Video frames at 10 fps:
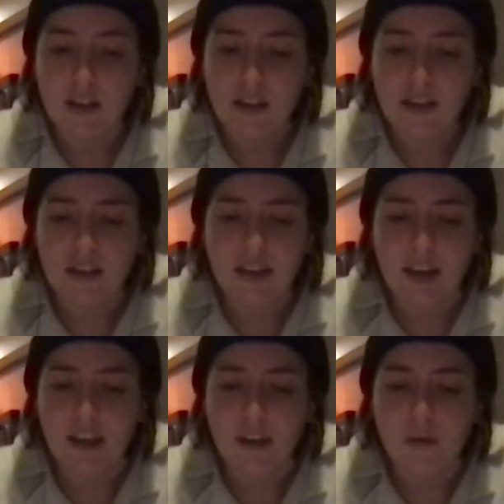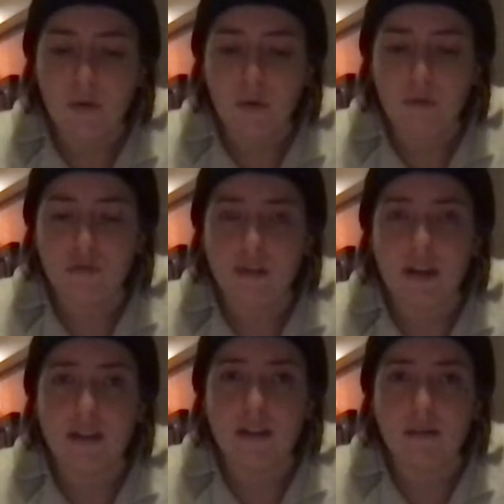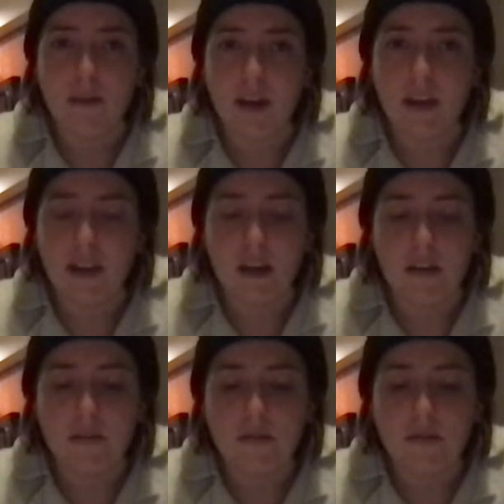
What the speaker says: Isn't that you, old friend, my love?